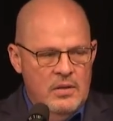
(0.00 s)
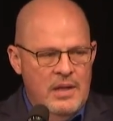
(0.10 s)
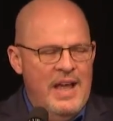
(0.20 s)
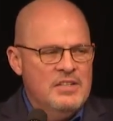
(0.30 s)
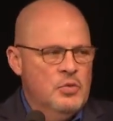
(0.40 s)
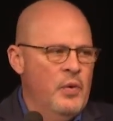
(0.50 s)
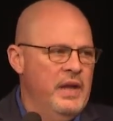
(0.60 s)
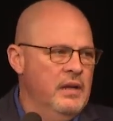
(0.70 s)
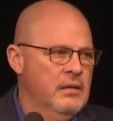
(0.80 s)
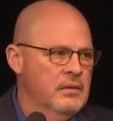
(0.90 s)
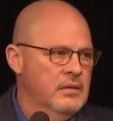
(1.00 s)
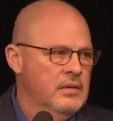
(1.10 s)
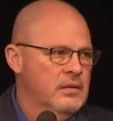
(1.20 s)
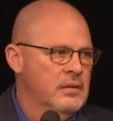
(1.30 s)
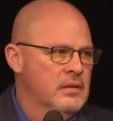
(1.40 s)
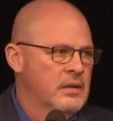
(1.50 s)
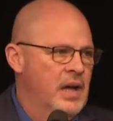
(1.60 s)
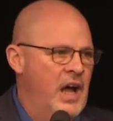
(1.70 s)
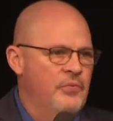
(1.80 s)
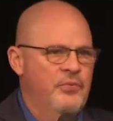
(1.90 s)
Last week,
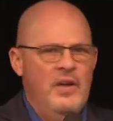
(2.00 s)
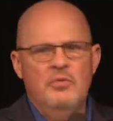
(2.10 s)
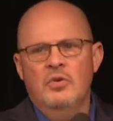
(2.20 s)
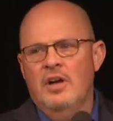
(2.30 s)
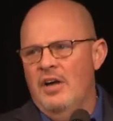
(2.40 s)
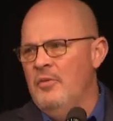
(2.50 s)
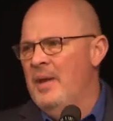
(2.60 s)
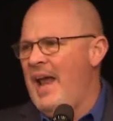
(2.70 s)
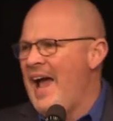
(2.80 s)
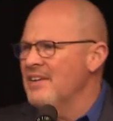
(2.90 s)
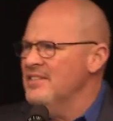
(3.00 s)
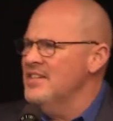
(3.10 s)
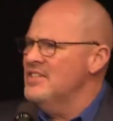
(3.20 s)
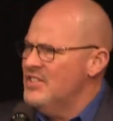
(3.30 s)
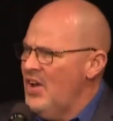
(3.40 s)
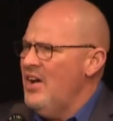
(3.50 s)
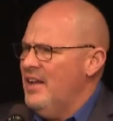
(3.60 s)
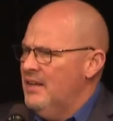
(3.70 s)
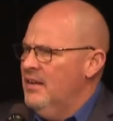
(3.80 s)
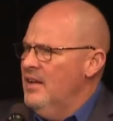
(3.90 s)
our federal government actually
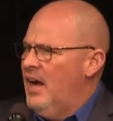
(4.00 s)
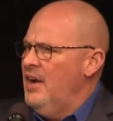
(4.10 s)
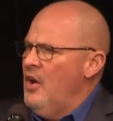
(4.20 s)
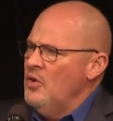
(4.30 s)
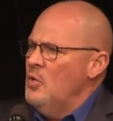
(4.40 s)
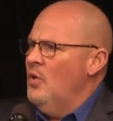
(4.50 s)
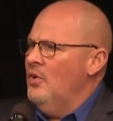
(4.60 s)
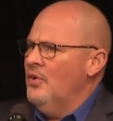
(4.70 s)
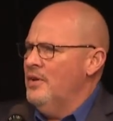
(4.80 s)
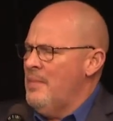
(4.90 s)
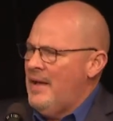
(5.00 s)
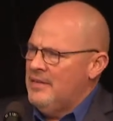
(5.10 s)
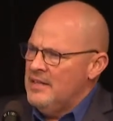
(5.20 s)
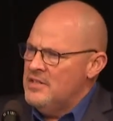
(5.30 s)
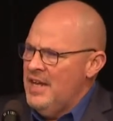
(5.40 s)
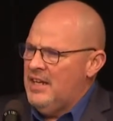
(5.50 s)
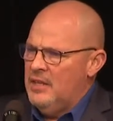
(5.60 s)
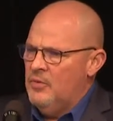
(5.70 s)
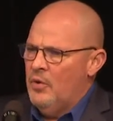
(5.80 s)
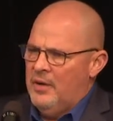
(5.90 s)
started, I know you all heard about the
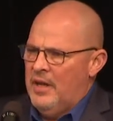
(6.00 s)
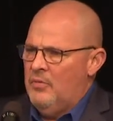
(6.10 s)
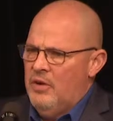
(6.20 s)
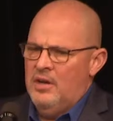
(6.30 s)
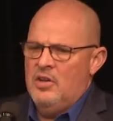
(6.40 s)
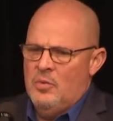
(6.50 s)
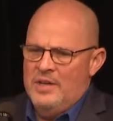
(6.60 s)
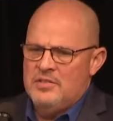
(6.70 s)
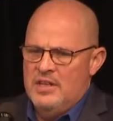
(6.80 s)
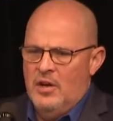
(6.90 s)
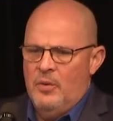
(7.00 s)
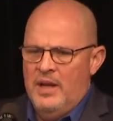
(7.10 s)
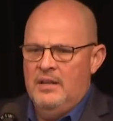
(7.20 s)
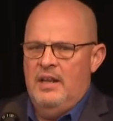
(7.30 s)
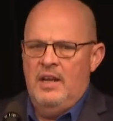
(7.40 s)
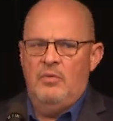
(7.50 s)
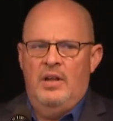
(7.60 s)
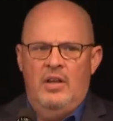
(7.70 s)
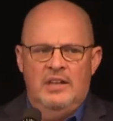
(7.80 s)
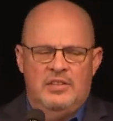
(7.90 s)
executive order to get rid of USDOE, and then they
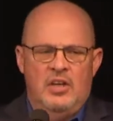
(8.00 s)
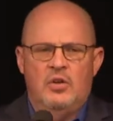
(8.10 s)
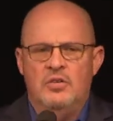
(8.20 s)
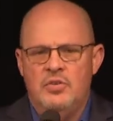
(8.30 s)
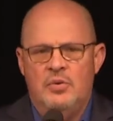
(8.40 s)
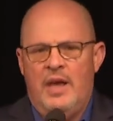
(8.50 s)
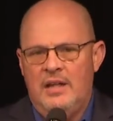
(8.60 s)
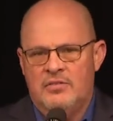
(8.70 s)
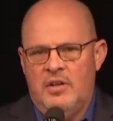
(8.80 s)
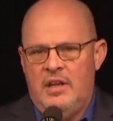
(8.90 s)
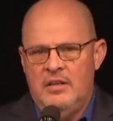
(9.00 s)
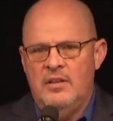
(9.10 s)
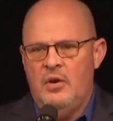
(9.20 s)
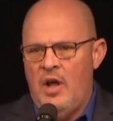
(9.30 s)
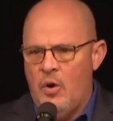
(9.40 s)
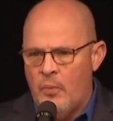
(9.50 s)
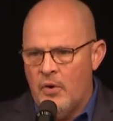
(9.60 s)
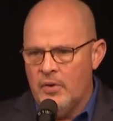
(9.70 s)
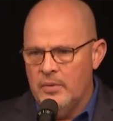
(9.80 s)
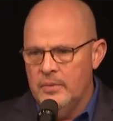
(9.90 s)
realized they couldn't do that, so they didn't do their homework.